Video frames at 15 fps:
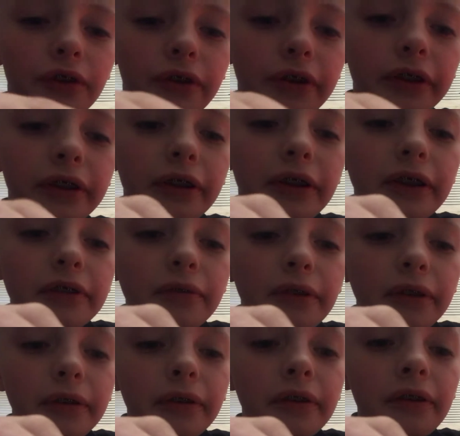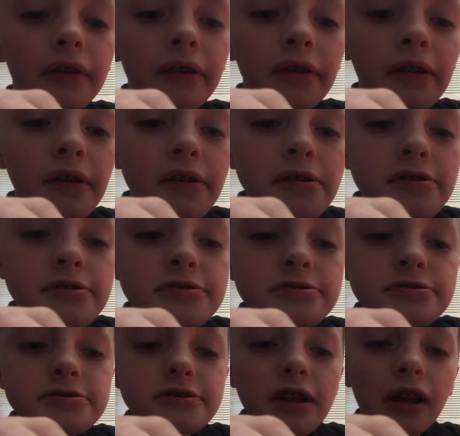into this one.
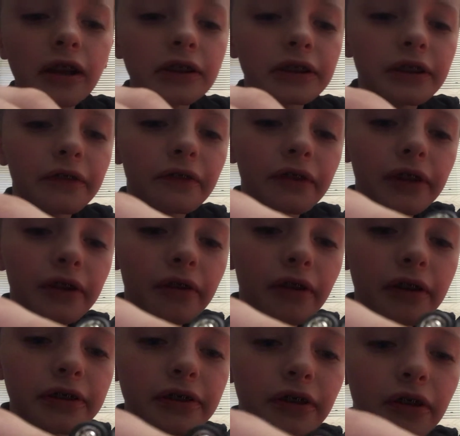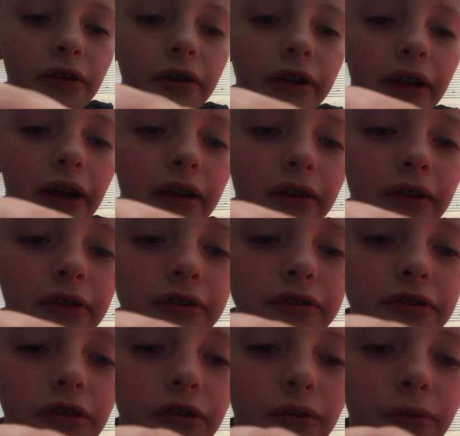Because in the video I saw on how to
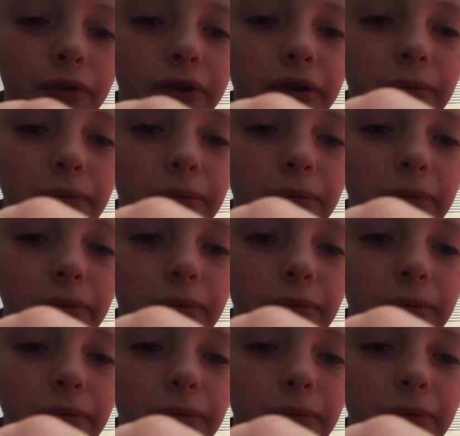install the wheelie